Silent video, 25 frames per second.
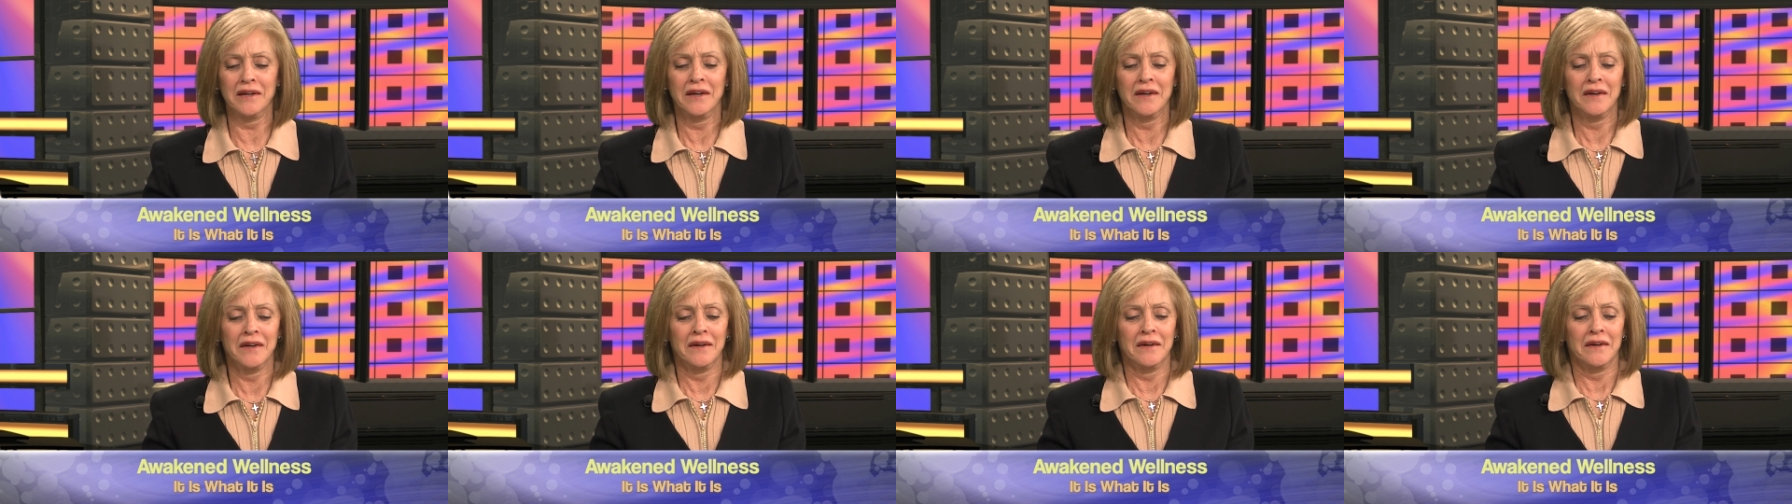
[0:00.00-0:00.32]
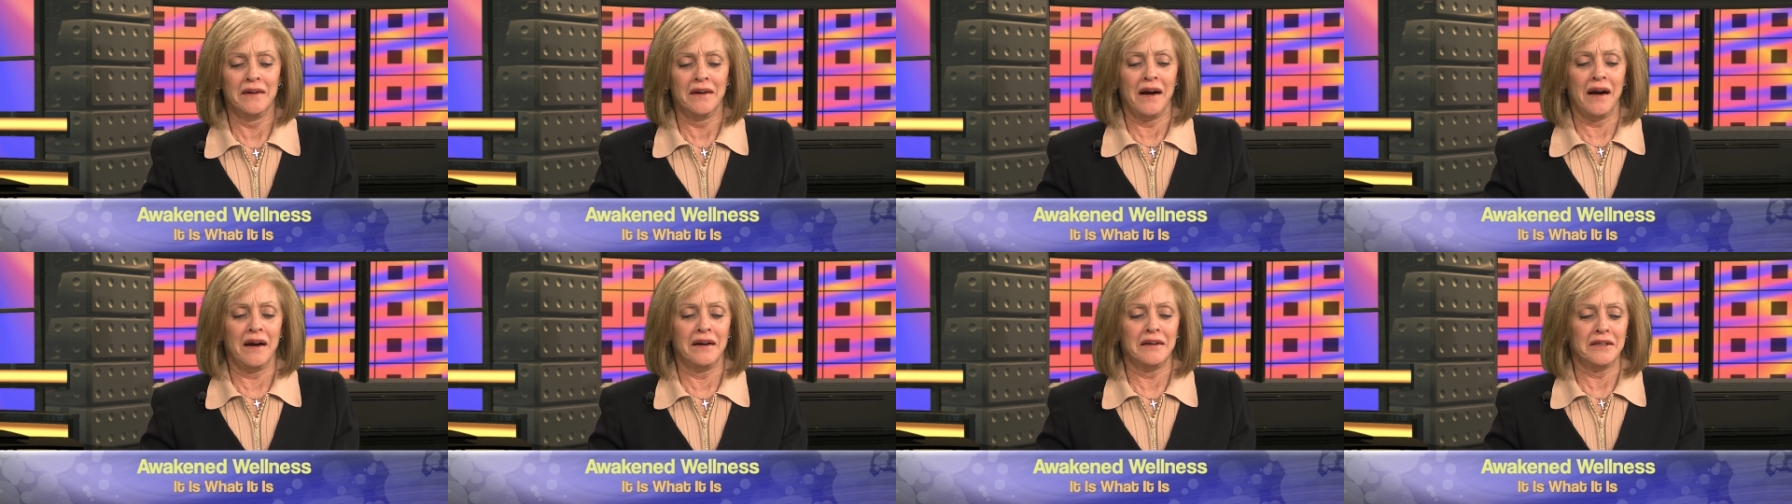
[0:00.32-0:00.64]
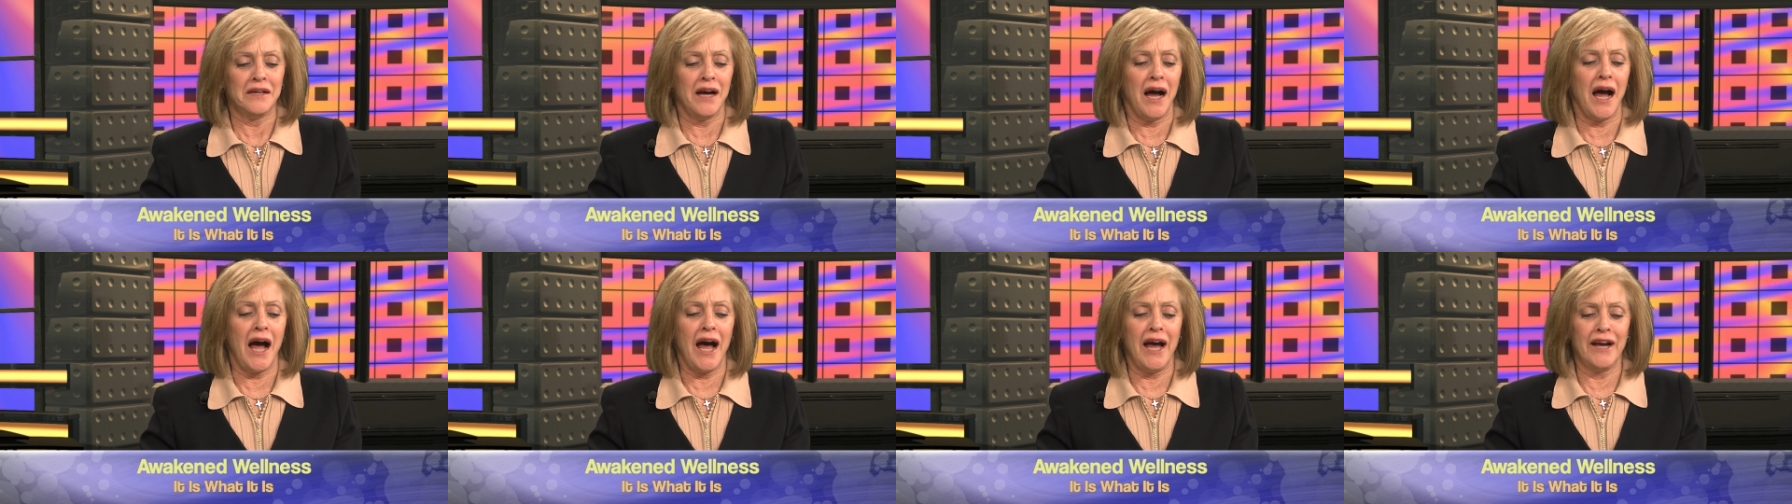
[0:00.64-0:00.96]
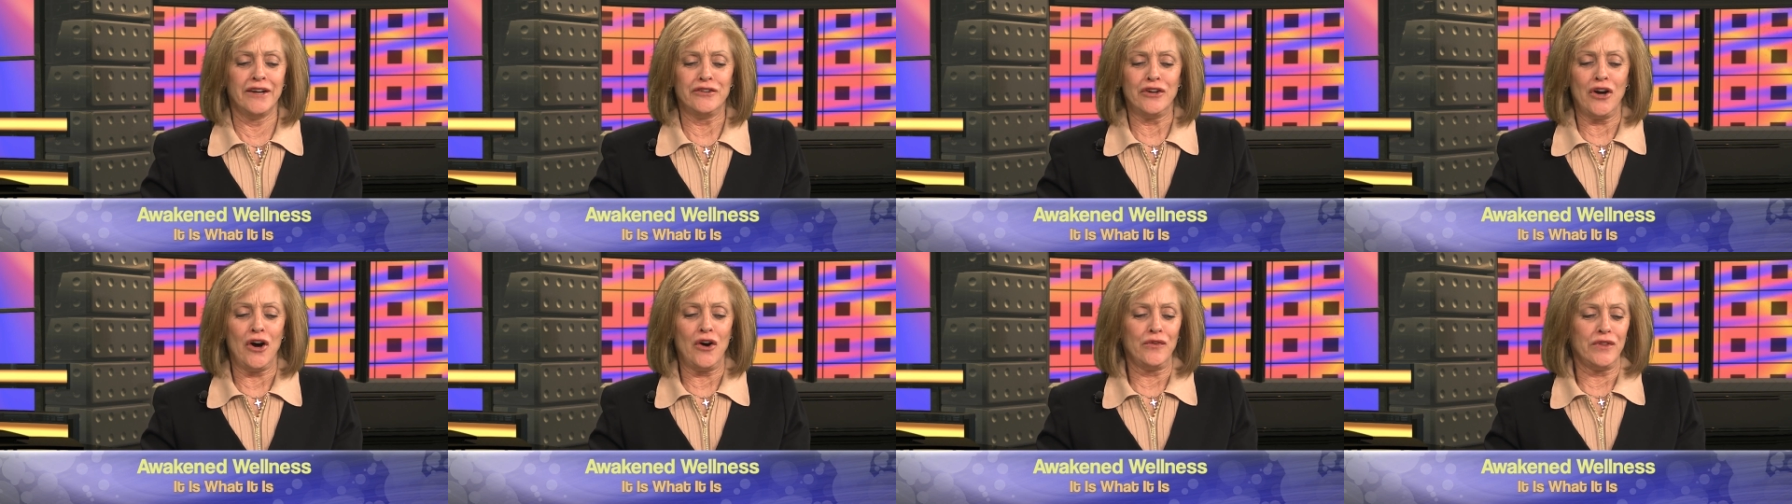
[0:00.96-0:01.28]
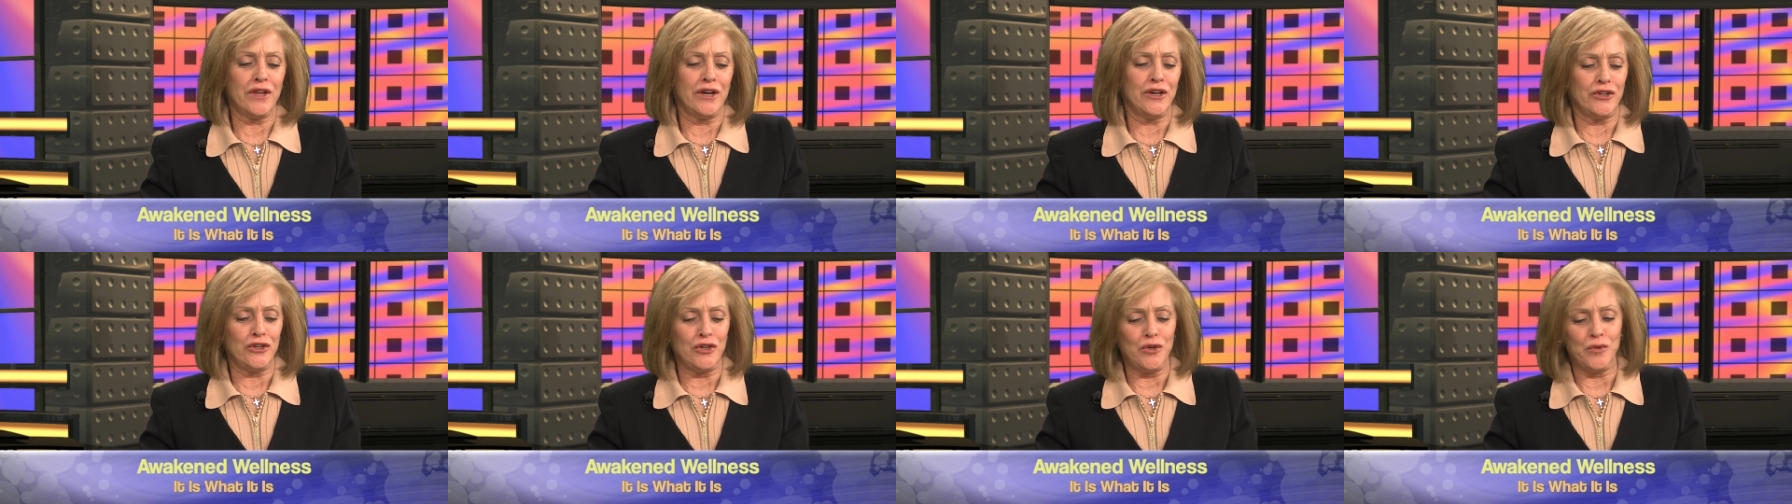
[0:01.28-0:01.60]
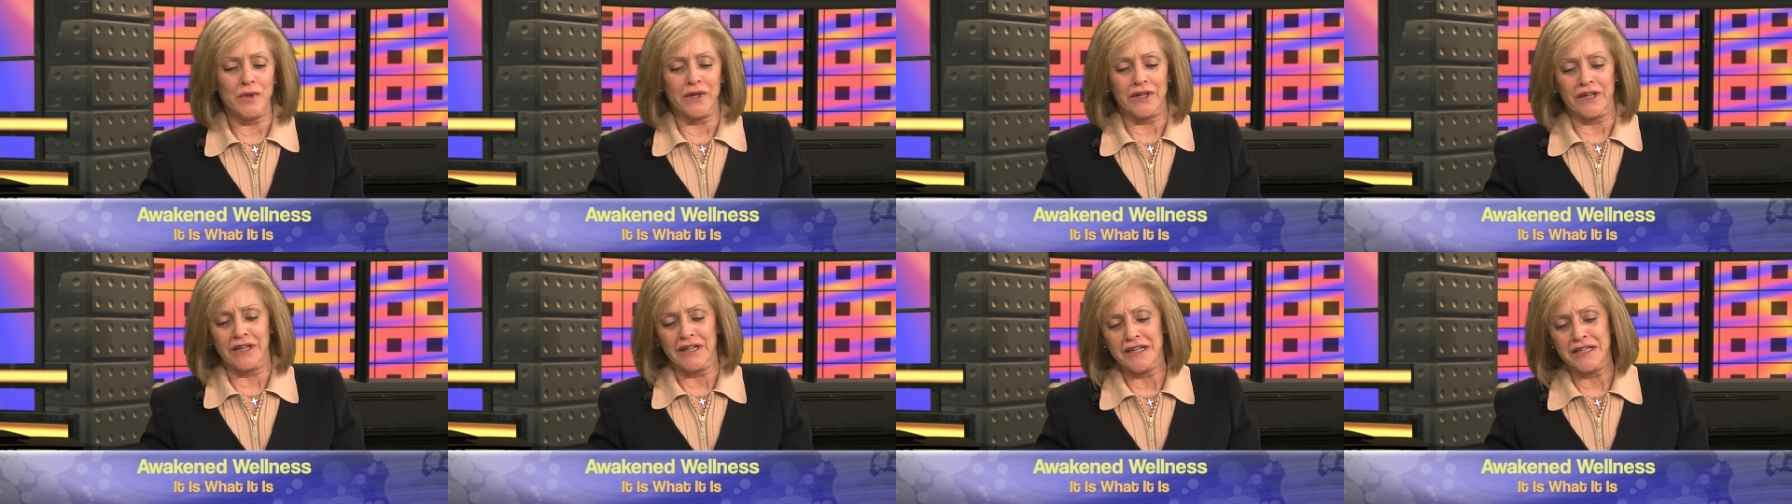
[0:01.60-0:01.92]
I know that you
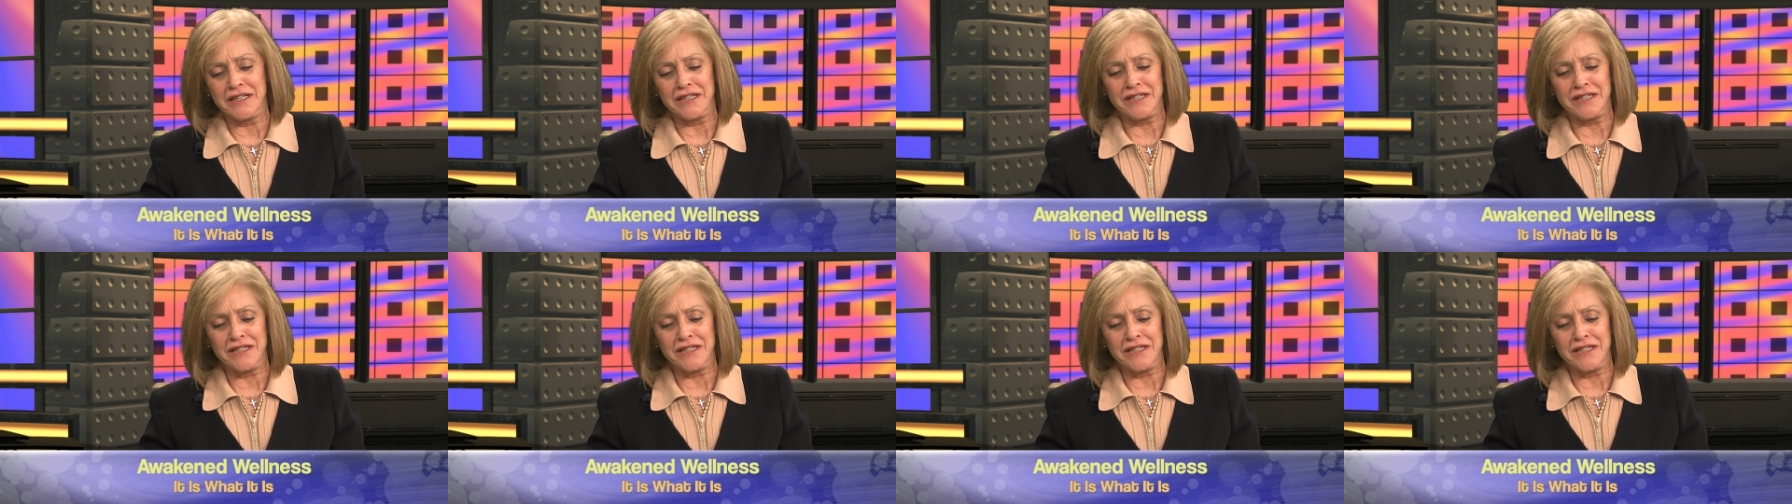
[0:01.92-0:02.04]
were going to